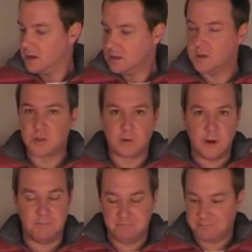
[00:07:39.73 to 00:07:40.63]
So the
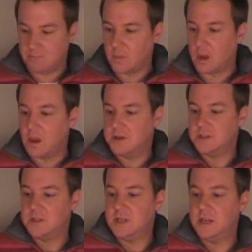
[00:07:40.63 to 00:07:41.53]
trim,
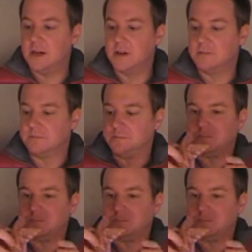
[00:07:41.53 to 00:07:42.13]
as you see here,